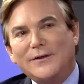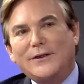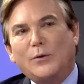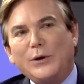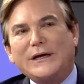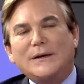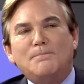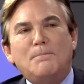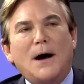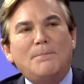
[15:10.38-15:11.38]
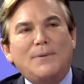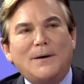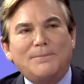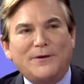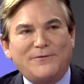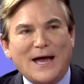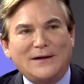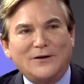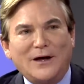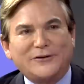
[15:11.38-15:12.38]
that we could bump up the
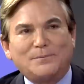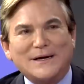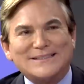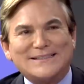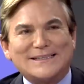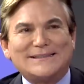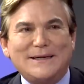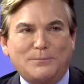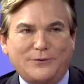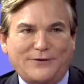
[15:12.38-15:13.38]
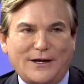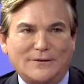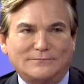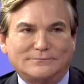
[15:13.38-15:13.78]
fat loss by 60%.